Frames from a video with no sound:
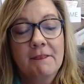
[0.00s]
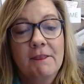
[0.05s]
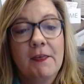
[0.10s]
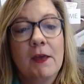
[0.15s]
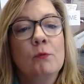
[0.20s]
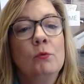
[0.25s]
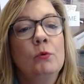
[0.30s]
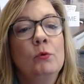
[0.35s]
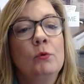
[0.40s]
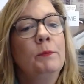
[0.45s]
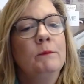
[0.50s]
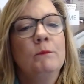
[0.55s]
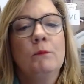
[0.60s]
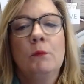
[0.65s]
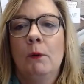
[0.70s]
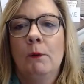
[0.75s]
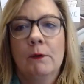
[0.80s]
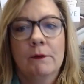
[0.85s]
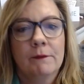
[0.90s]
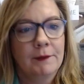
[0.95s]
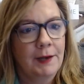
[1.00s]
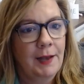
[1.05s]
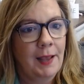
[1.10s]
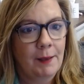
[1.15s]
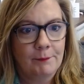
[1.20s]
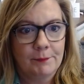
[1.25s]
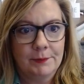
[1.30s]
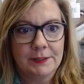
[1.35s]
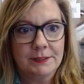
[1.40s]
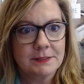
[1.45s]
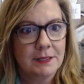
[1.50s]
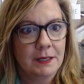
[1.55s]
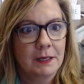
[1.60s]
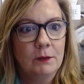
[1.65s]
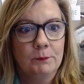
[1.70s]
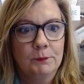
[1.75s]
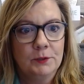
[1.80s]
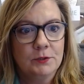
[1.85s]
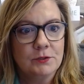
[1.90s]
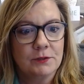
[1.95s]
they will be more than happy to
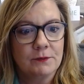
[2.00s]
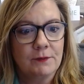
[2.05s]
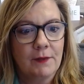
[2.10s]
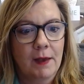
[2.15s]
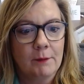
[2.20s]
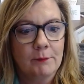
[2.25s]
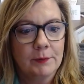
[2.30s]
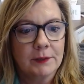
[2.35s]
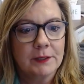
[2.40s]
help you do that,